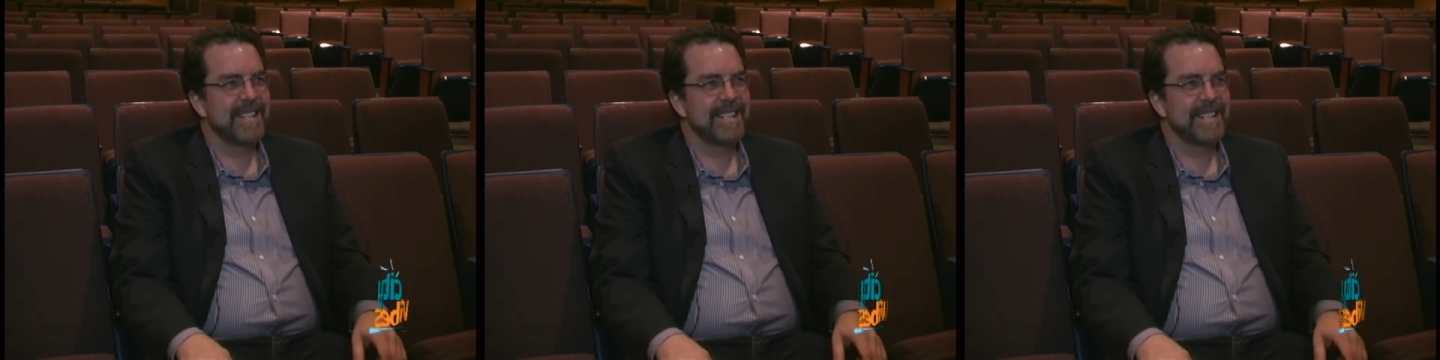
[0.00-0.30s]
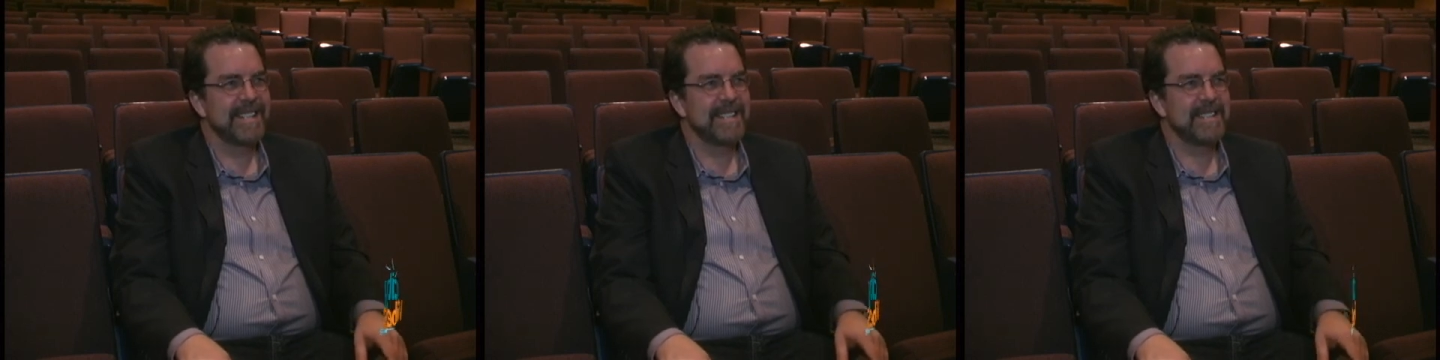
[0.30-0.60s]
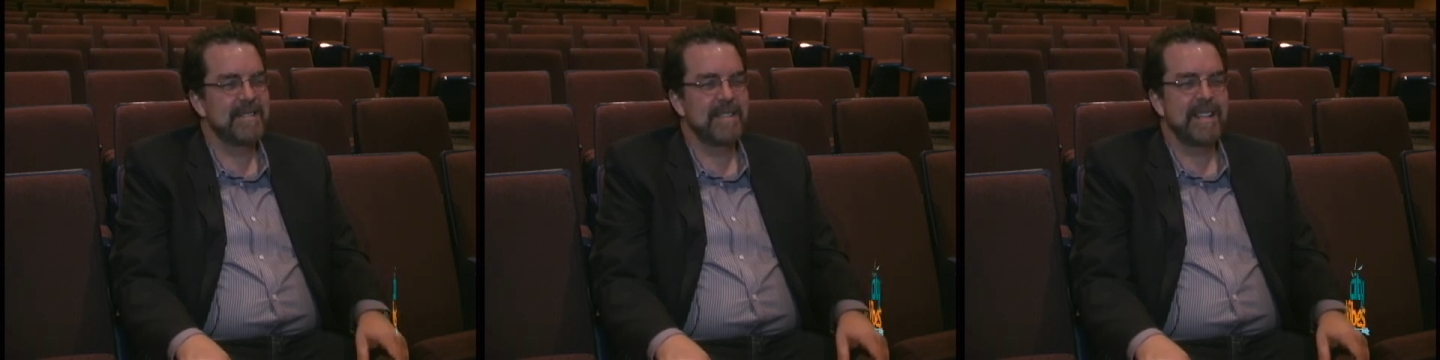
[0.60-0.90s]
Okay. Uh,
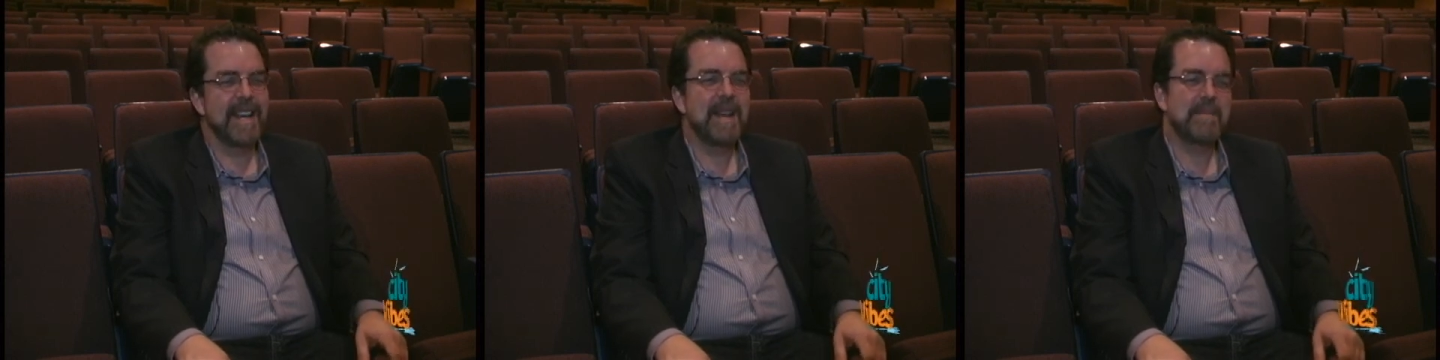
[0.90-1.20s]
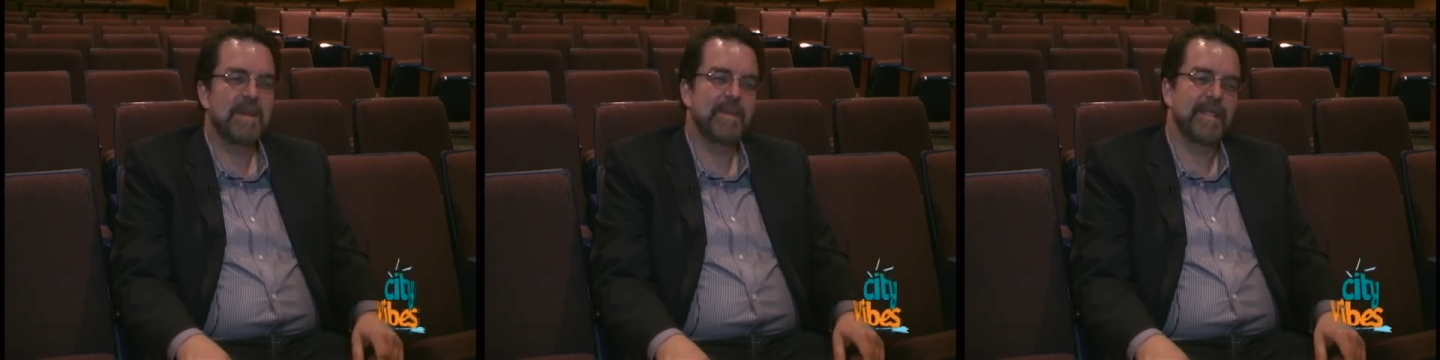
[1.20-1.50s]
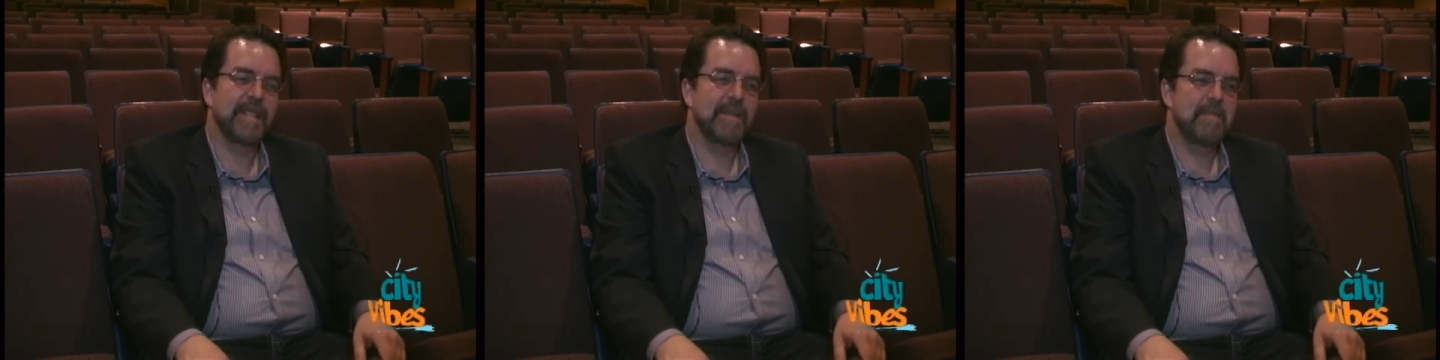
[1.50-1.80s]
certainly, I had
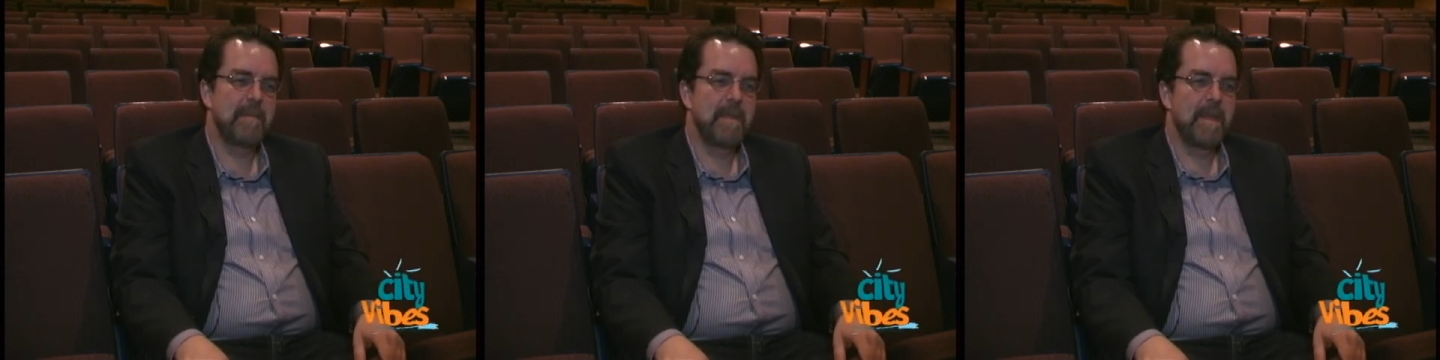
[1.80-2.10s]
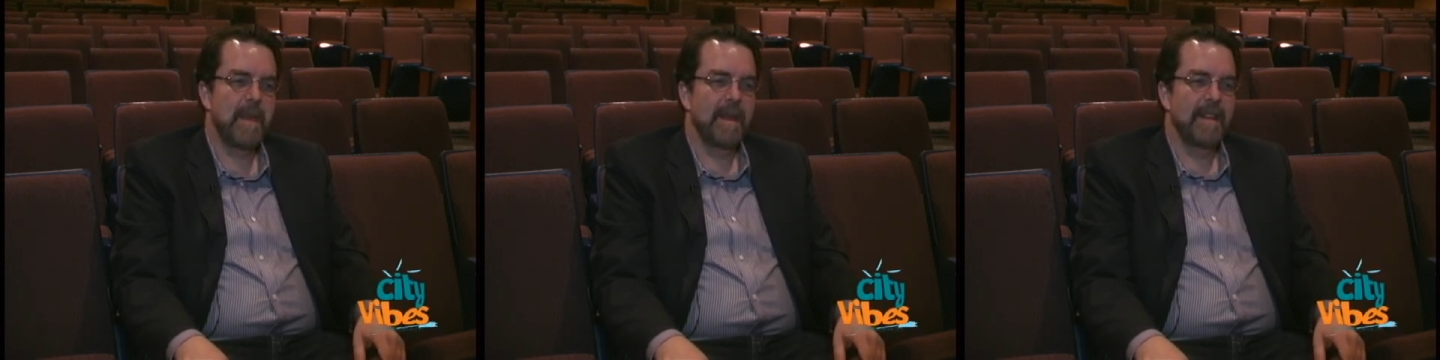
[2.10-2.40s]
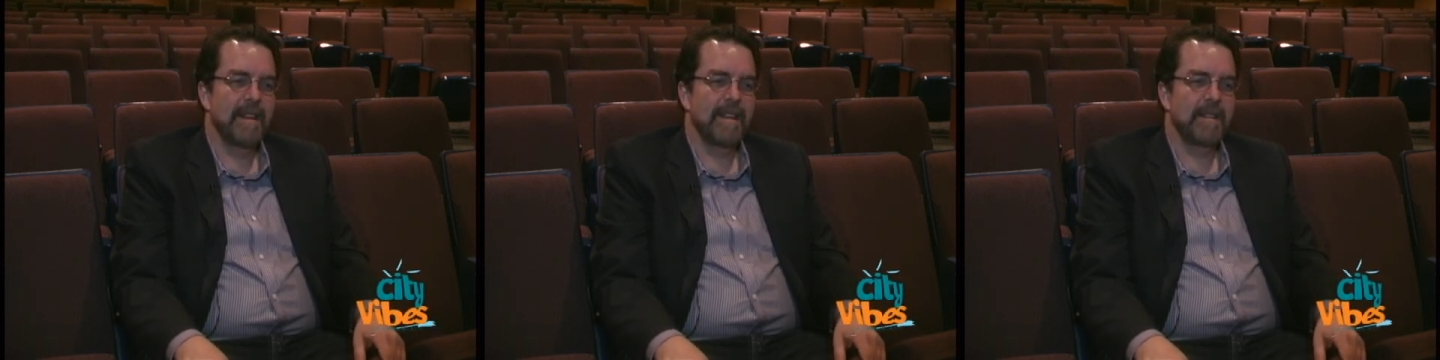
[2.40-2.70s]
people um,
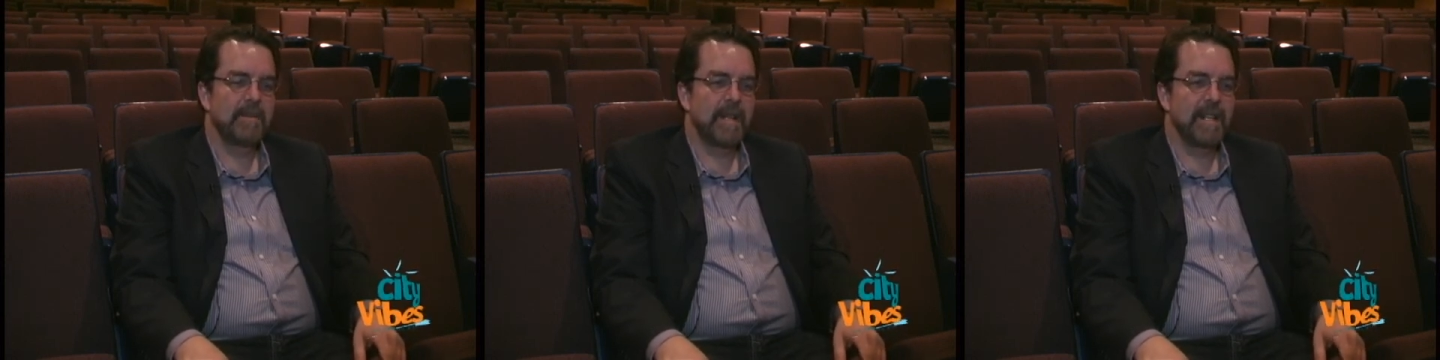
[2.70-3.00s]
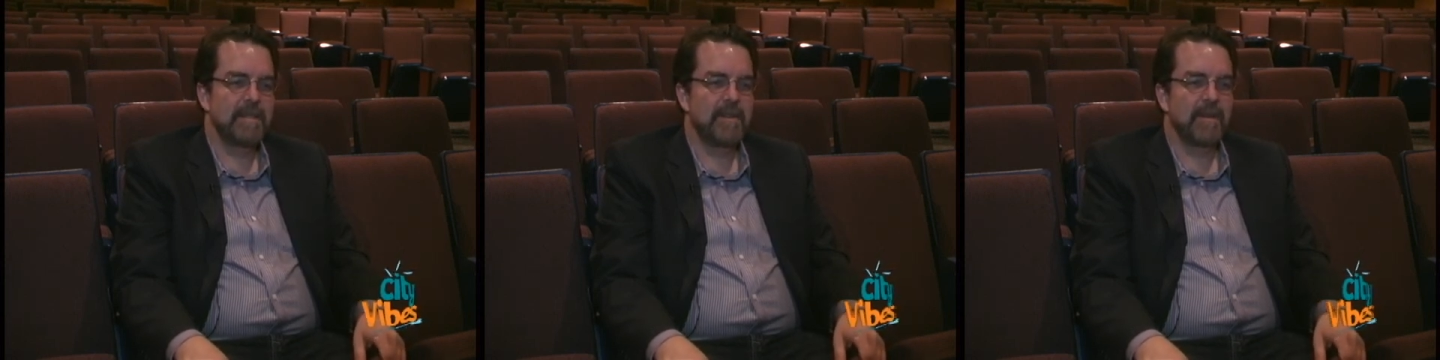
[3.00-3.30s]
complaining to me